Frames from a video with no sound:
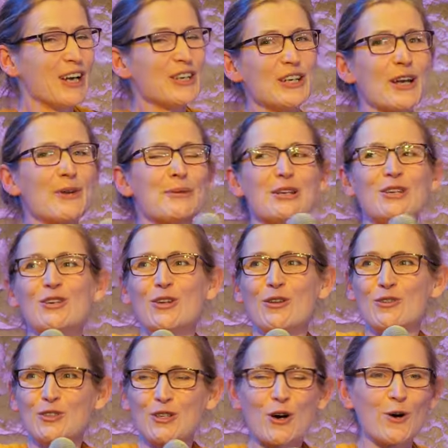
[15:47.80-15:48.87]
And I mean, you
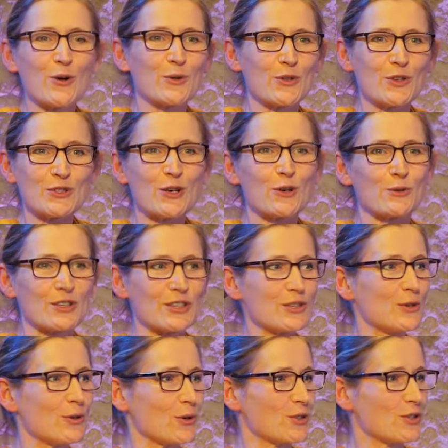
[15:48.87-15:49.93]
know, there's a whole
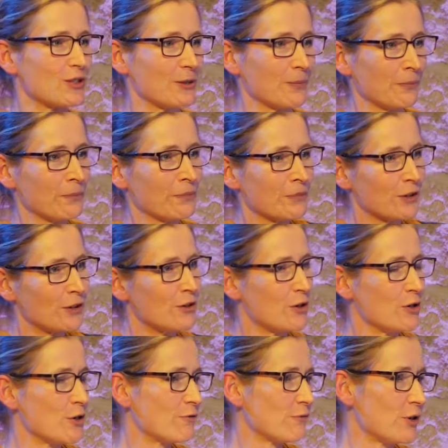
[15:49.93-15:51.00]
discourse, and you
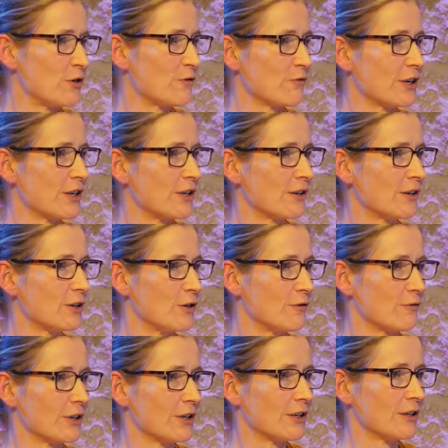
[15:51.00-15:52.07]
know, you've written
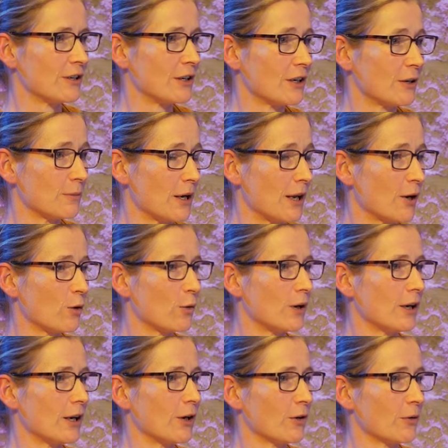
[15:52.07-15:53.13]

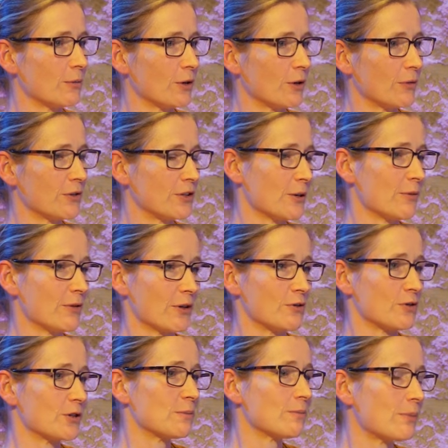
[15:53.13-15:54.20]
eloquently on some of
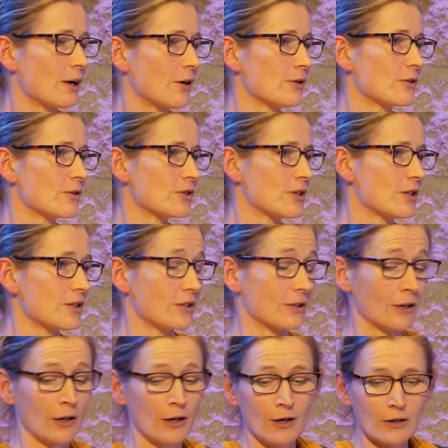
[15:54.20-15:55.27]
those paradoxes,
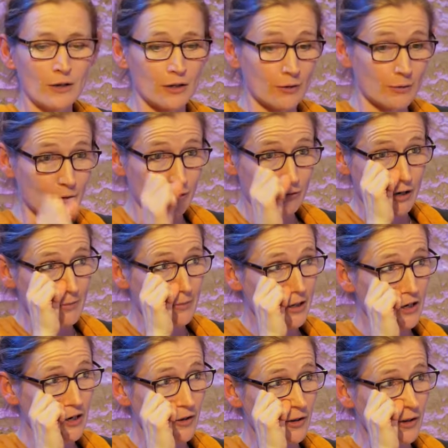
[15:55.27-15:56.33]
and you know, a great
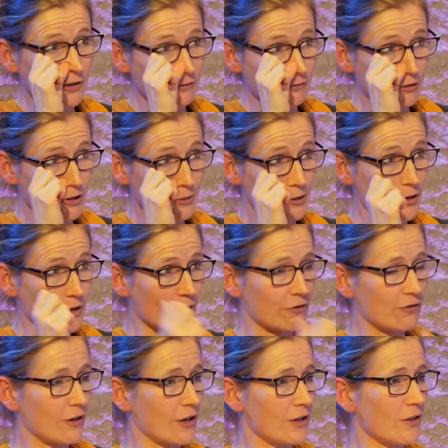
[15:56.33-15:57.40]
many other
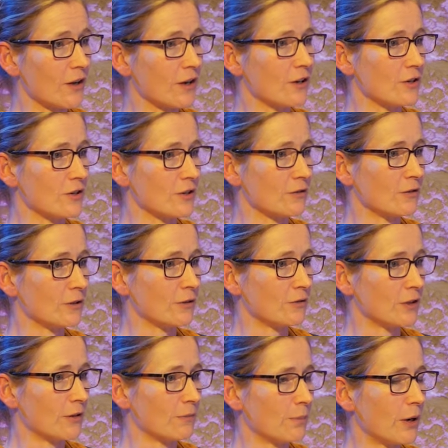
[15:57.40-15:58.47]
fine thinkers
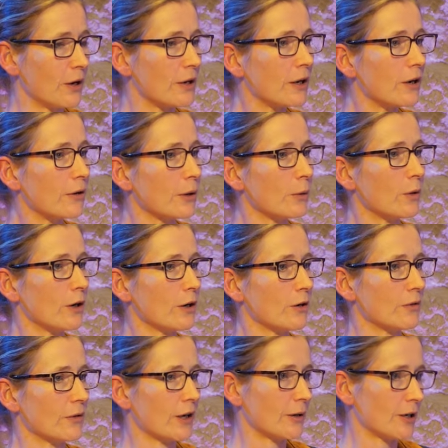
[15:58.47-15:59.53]
have done pioneering
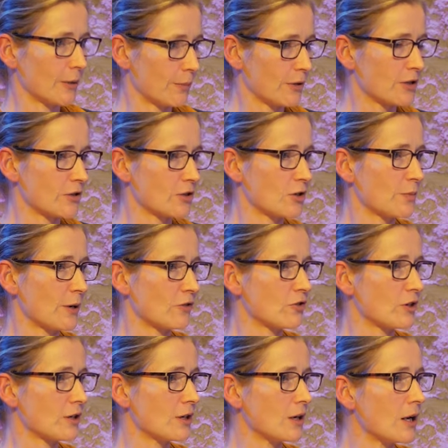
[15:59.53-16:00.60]
work on that, like, such as
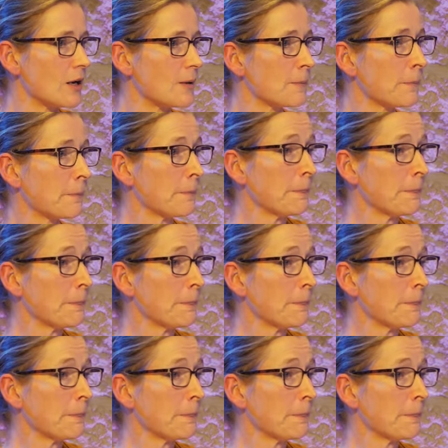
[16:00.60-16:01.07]
Patrick Deneen.